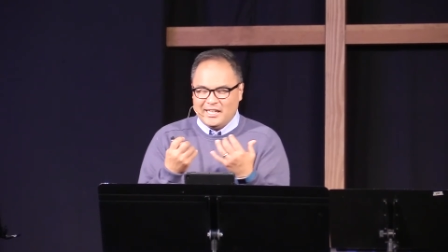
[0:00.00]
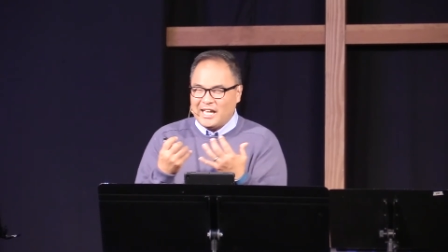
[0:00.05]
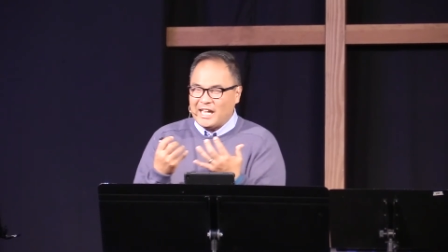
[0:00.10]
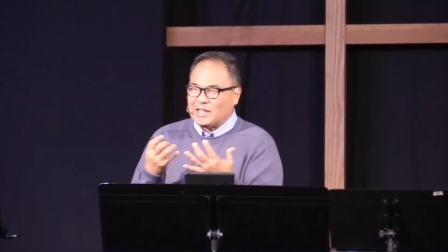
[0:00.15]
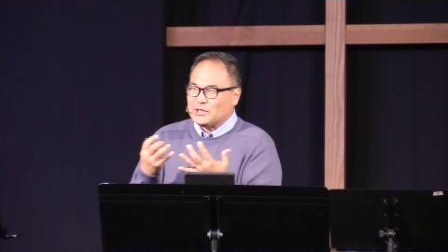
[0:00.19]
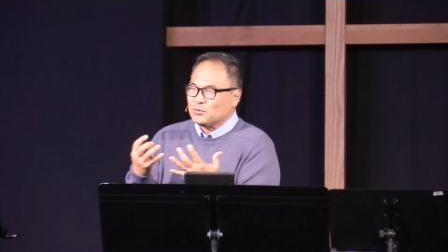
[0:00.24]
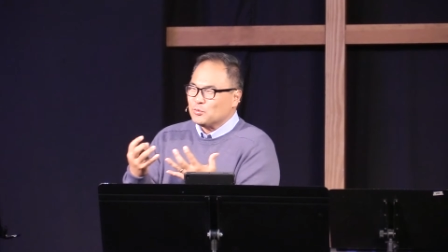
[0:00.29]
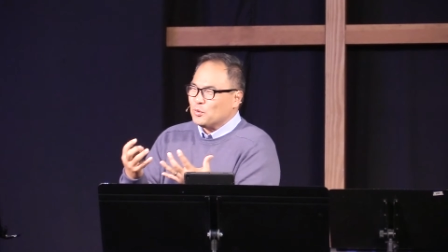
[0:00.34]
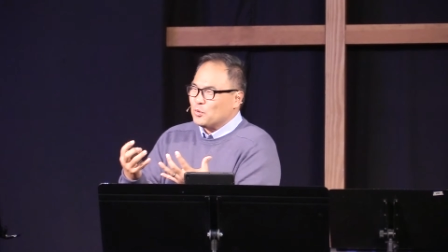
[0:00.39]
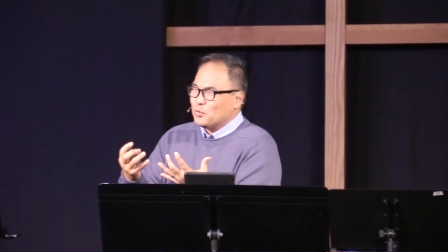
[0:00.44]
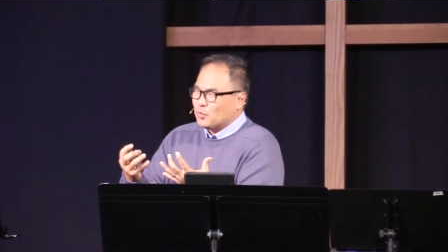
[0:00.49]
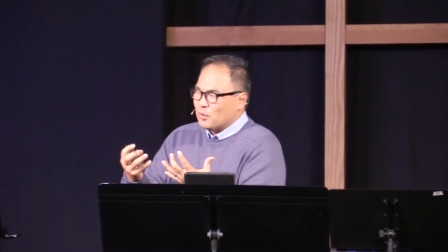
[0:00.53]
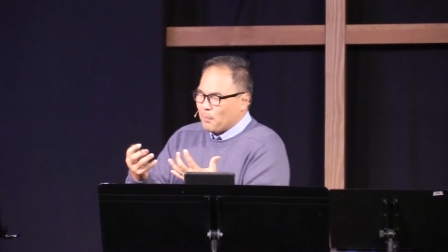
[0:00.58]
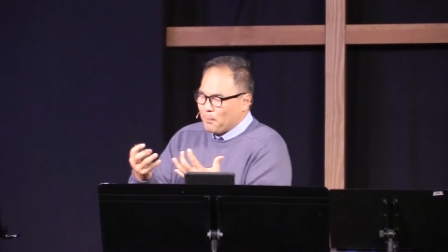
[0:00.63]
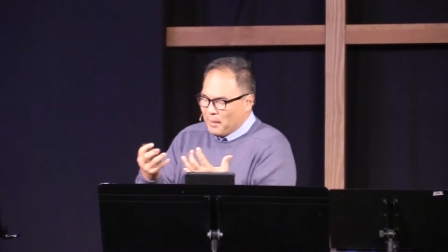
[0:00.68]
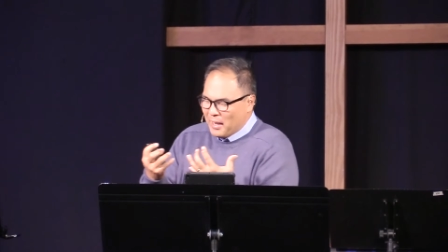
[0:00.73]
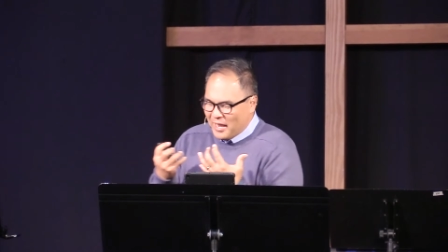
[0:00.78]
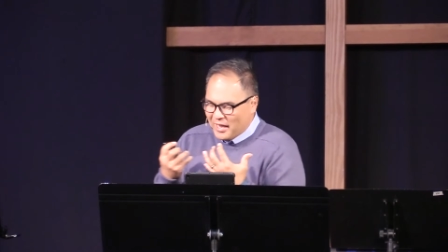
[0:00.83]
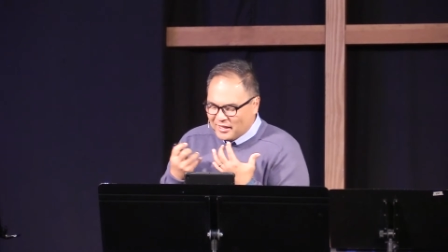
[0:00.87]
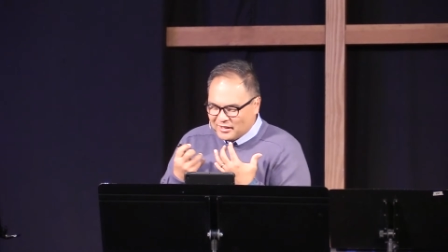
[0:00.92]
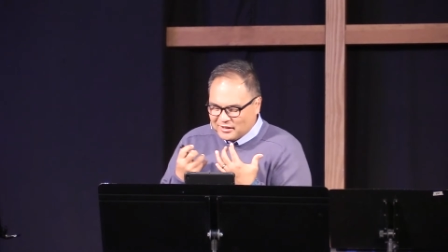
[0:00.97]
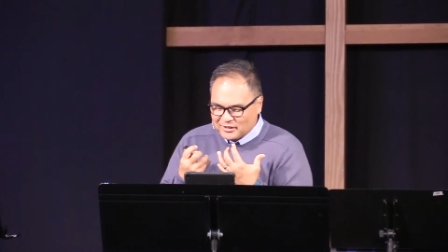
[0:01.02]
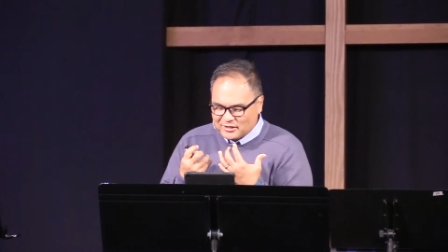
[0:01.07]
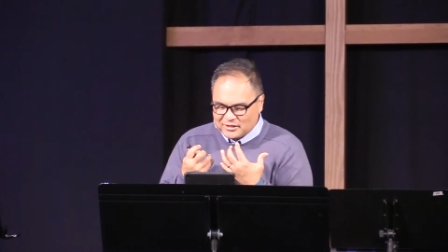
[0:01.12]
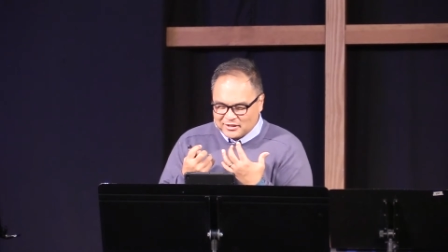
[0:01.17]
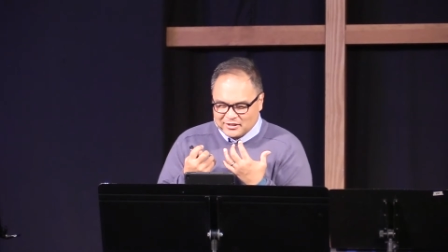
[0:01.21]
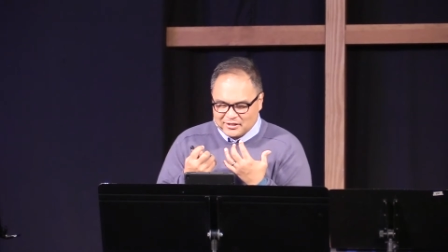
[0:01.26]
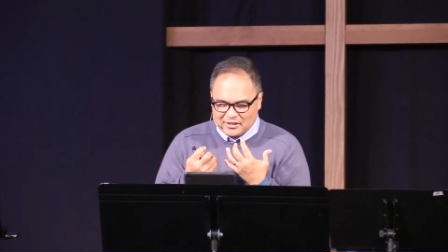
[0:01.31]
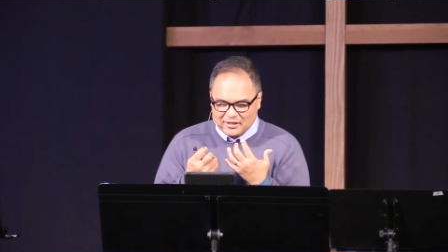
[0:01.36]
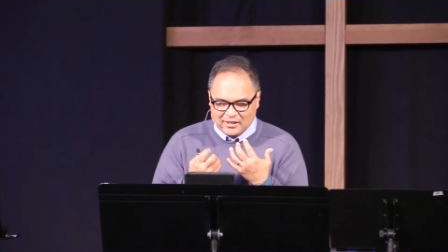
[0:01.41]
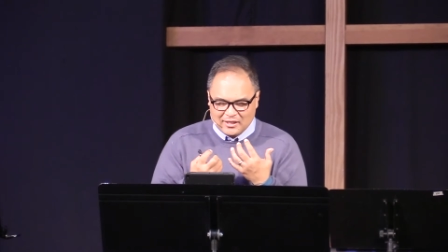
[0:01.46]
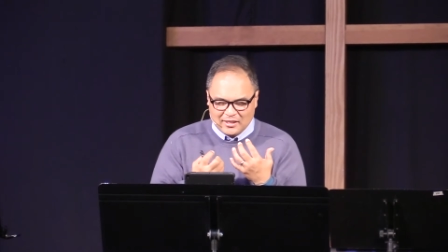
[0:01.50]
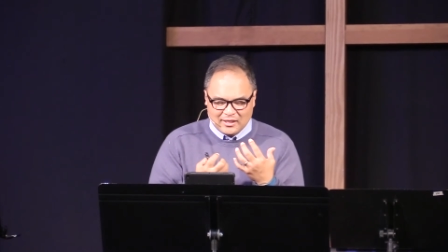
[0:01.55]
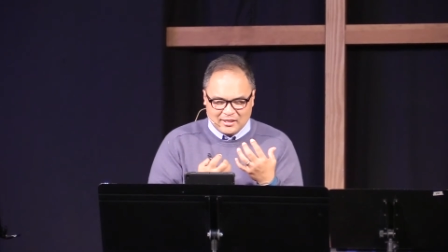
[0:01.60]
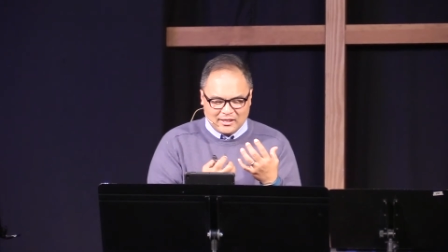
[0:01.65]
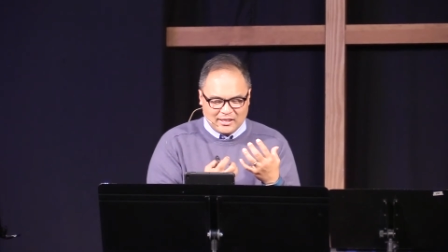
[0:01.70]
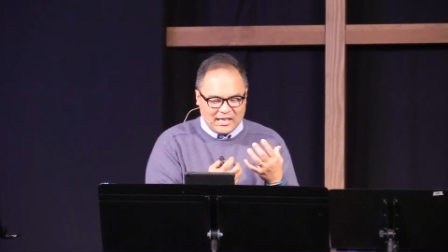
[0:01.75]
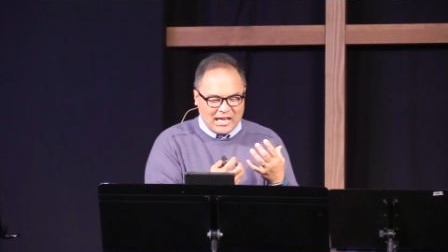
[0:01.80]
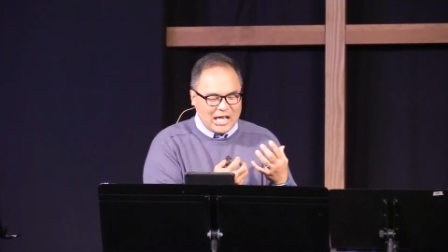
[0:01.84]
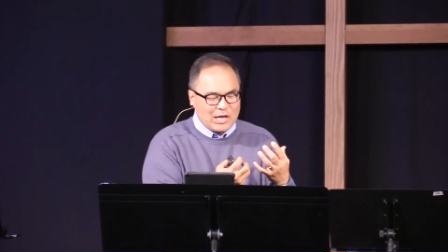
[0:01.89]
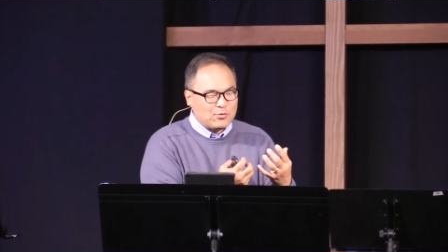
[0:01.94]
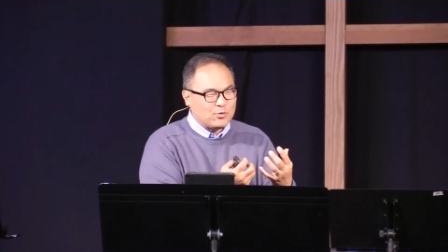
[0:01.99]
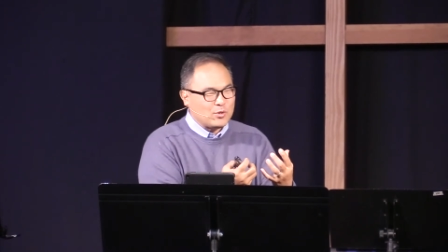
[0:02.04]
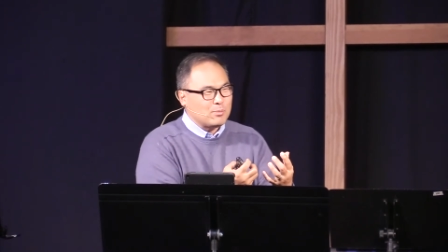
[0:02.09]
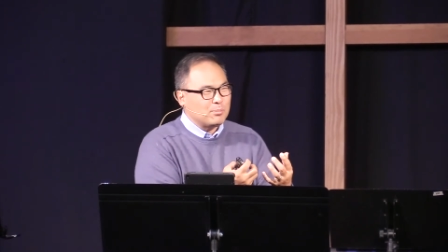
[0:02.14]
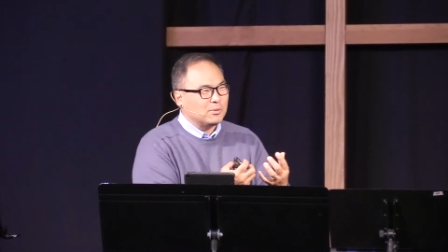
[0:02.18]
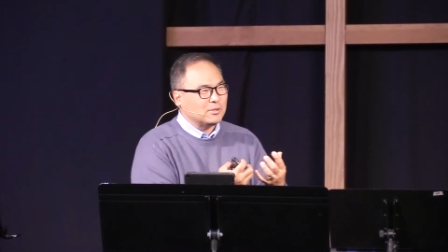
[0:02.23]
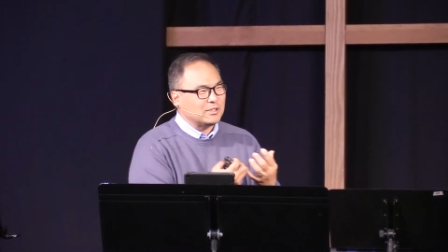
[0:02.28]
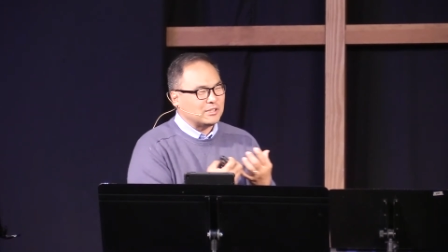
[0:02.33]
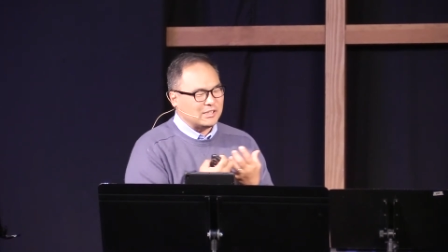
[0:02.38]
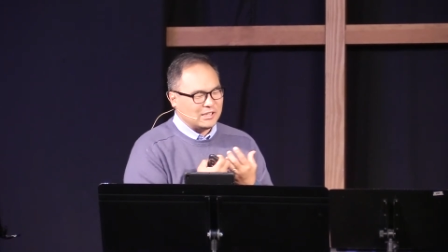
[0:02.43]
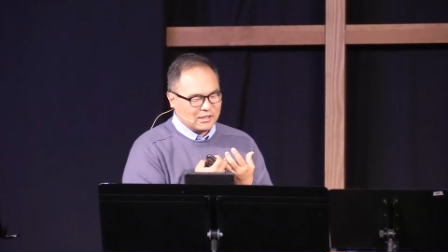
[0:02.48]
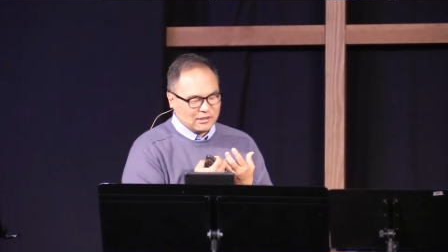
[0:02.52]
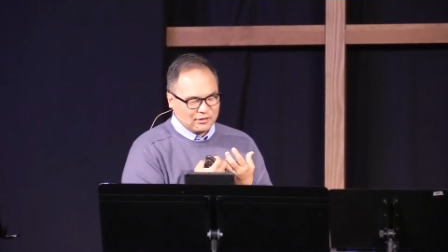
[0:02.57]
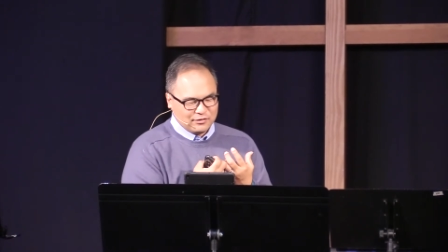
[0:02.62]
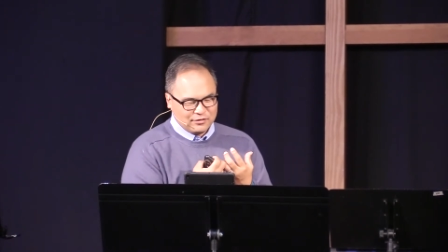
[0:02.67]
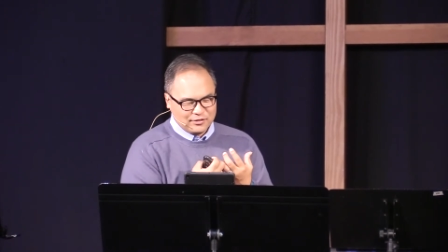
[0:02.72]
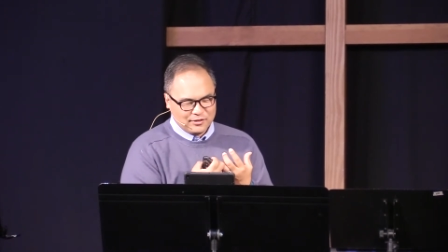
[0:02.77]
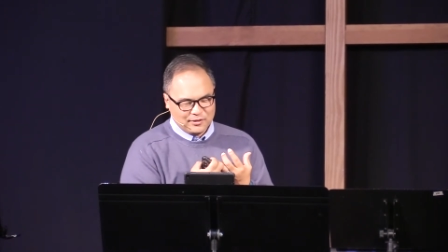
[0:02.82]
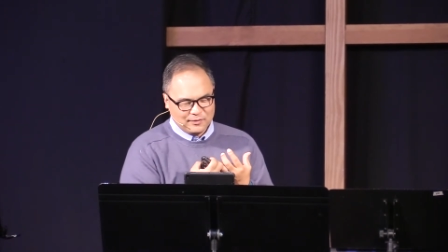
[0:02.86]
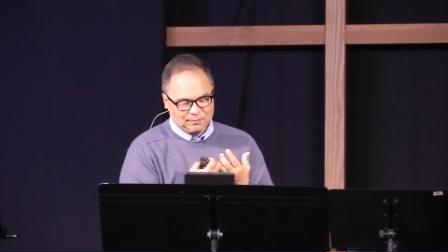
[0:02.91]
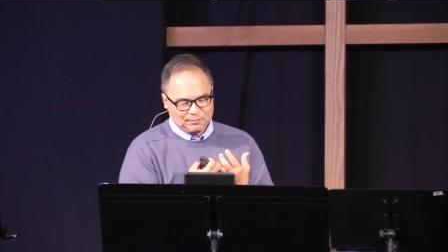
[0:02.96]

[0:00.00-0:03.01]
as we repent and we believe.